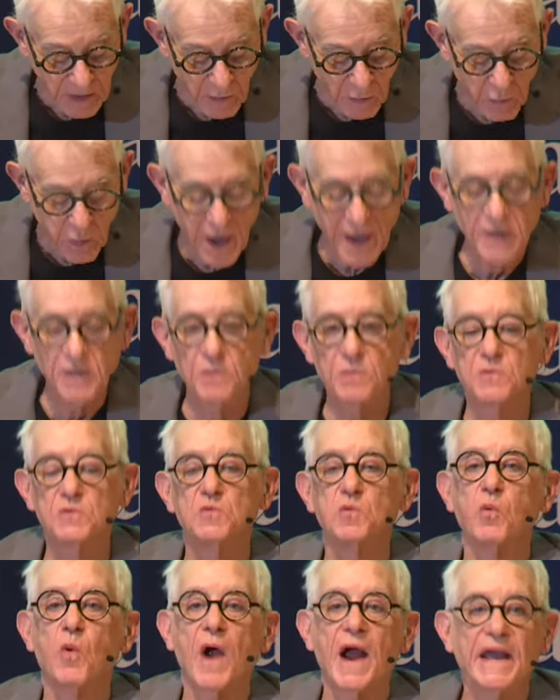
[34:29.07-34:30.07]
Writers
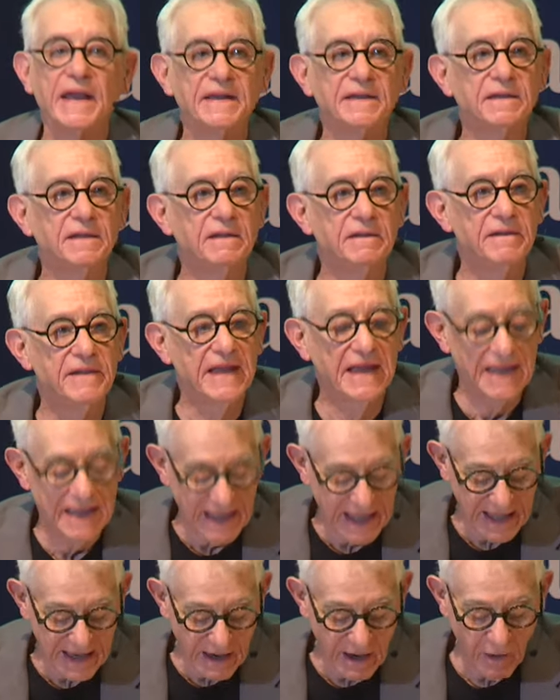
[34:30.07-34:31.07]
write. They
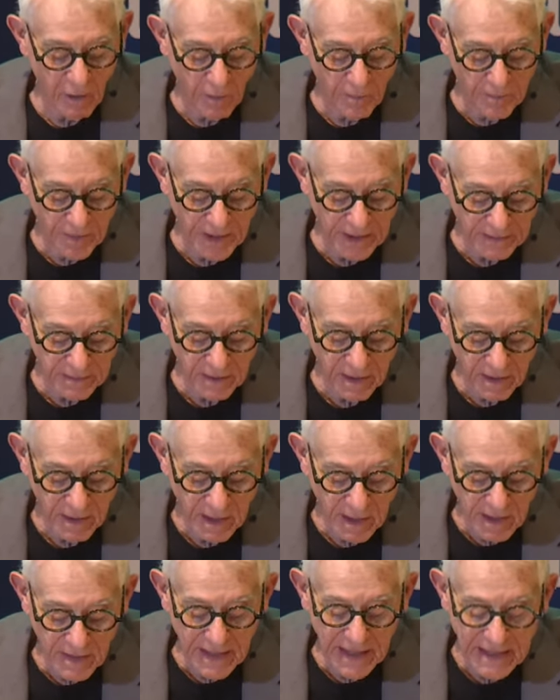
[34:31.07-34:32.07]
can't help it.
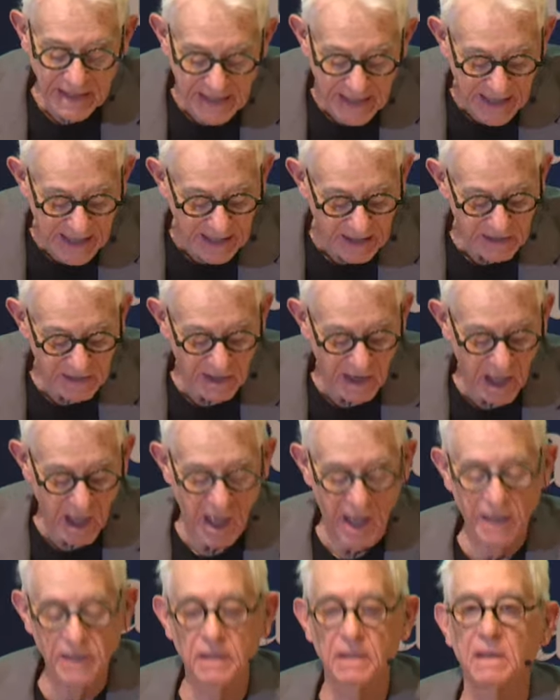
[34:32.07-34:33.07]
They can't
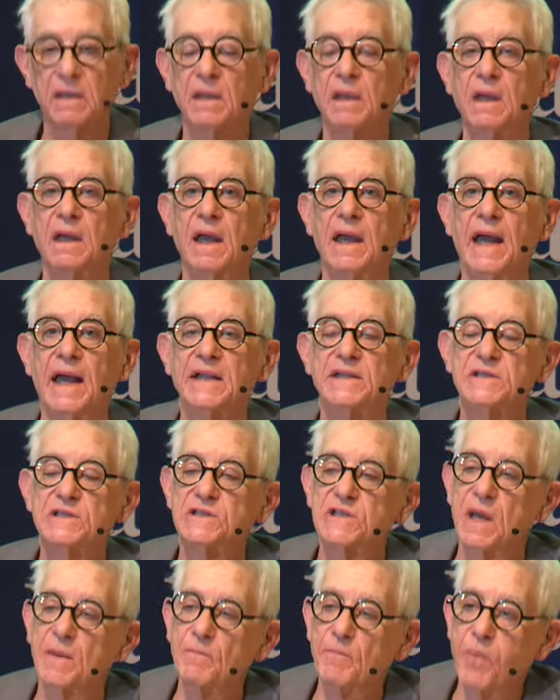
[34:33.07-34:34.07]
not. At
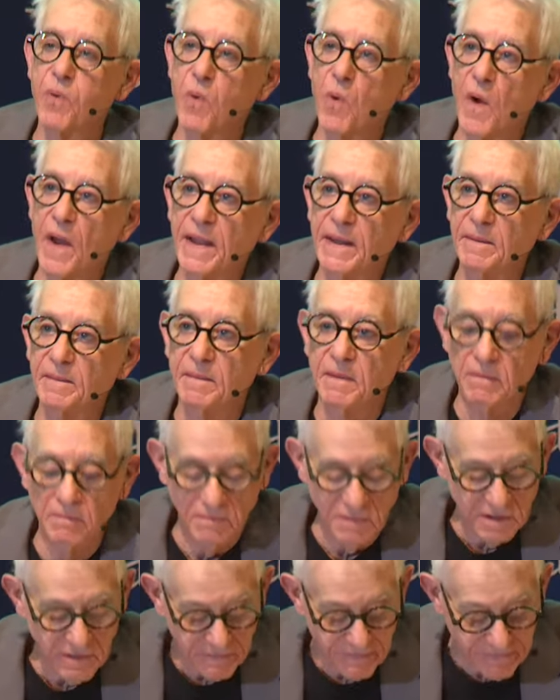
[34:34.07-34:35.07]
some point,
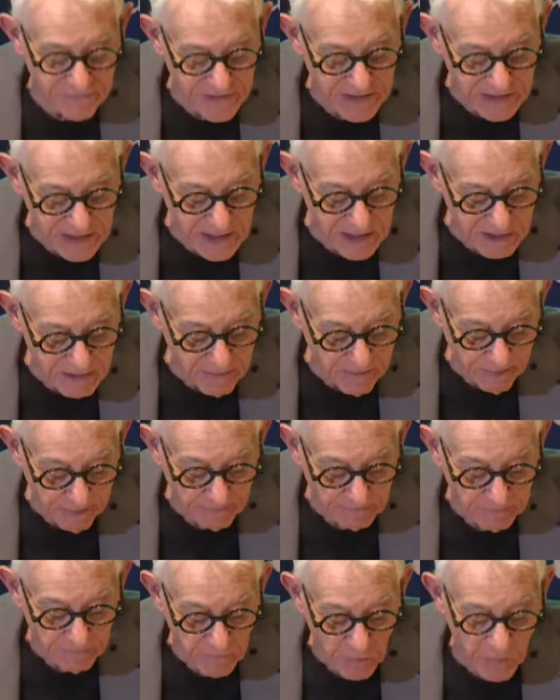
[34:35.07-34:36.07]
defeated,
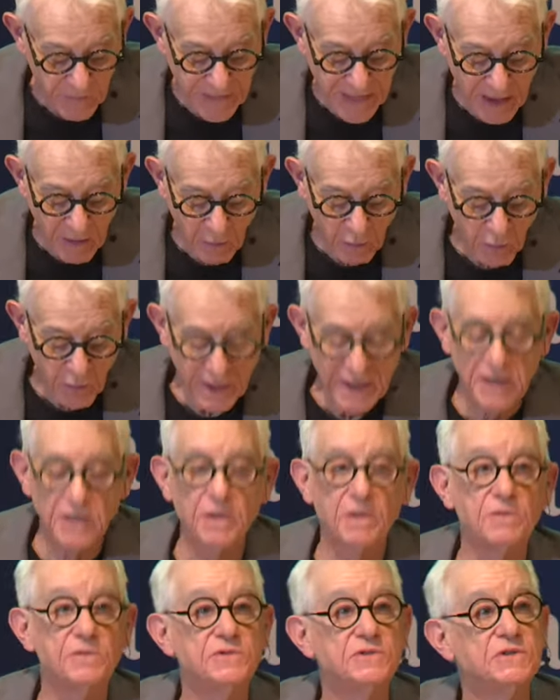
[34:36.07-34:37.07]
without
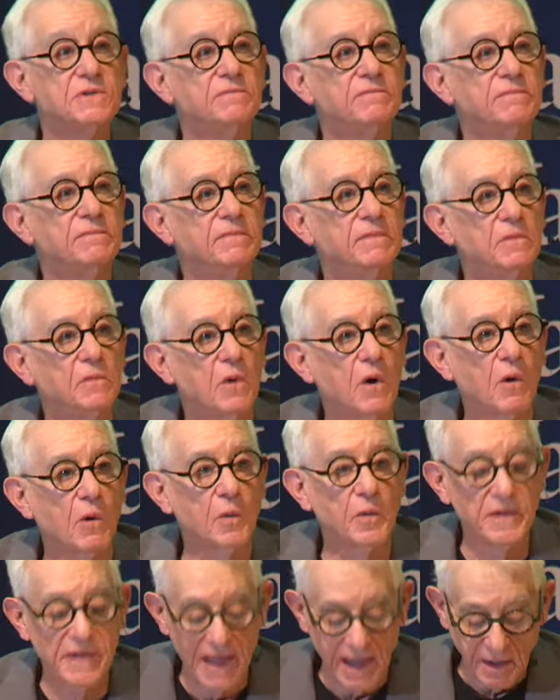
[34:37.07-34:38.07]
readers or
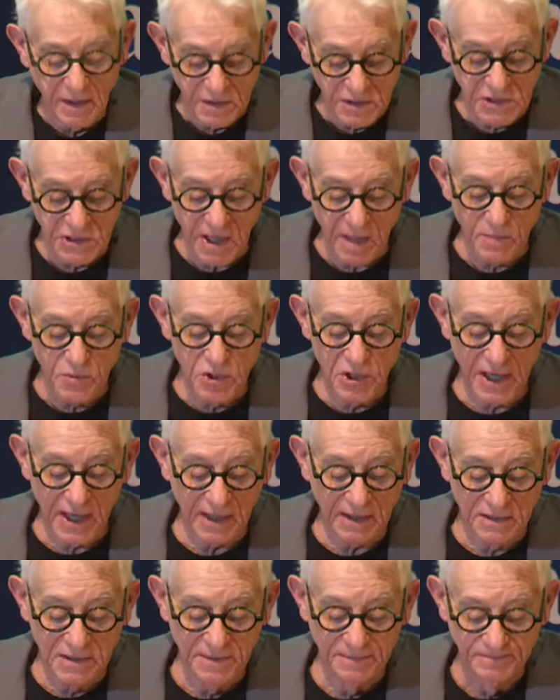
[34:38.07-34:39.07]
without a
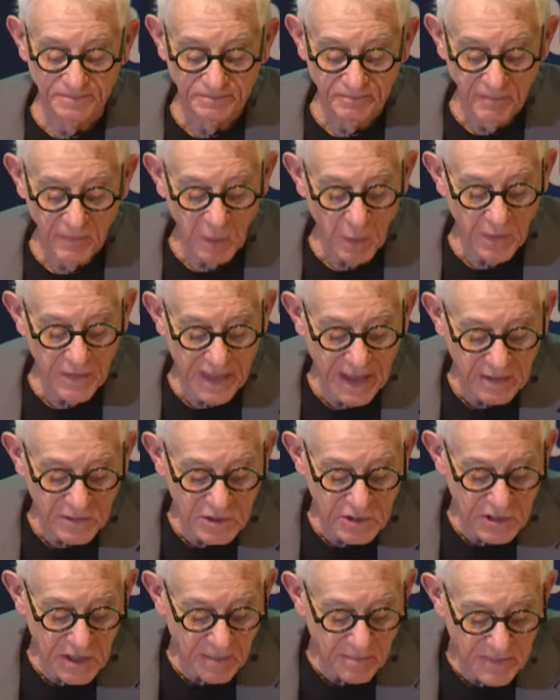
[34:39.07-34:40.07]
subject, without
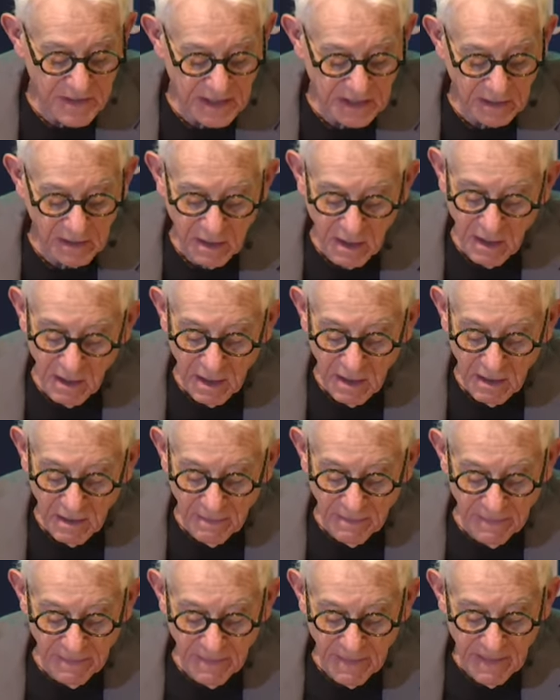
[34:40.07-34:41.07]
something
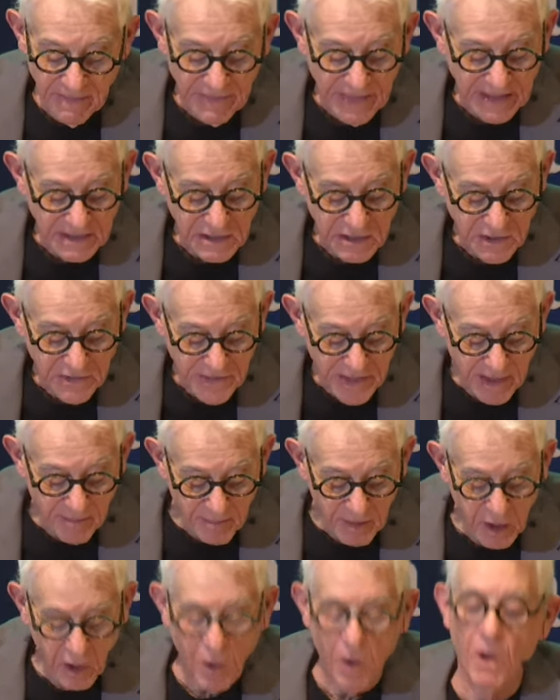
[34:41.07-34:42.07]
that to
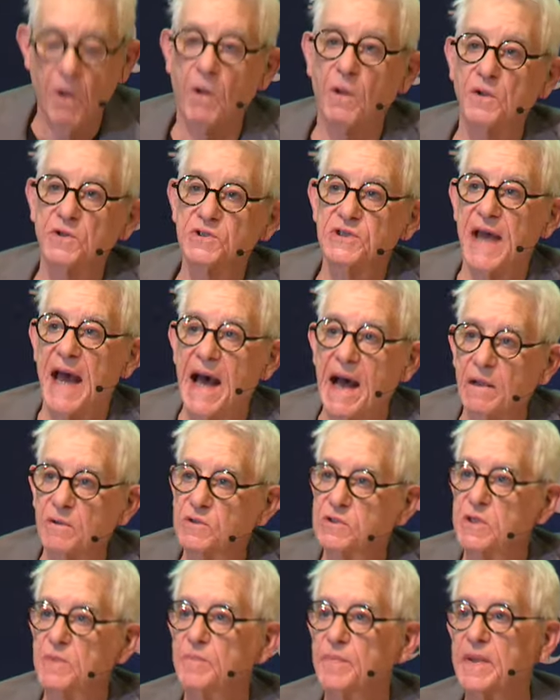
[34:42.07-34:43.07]
them calls
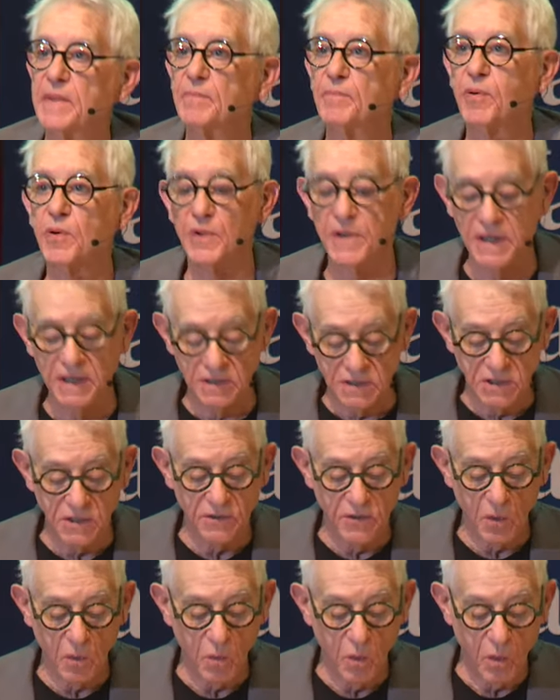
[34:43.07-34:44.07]
out to be put into
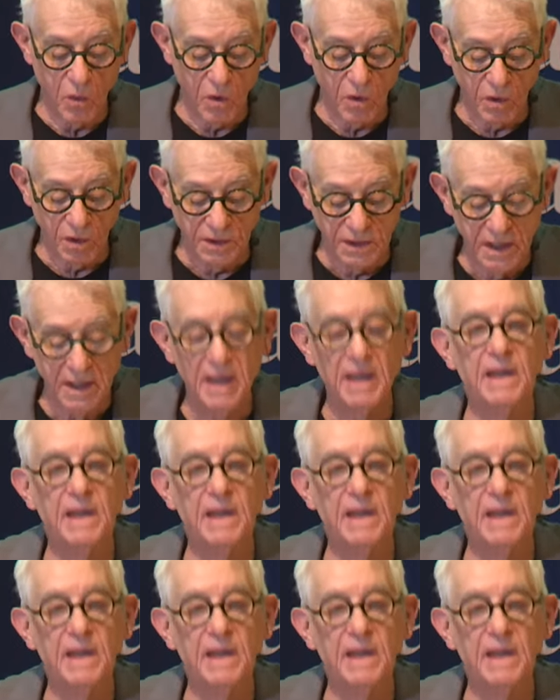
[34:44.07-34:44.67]
the world,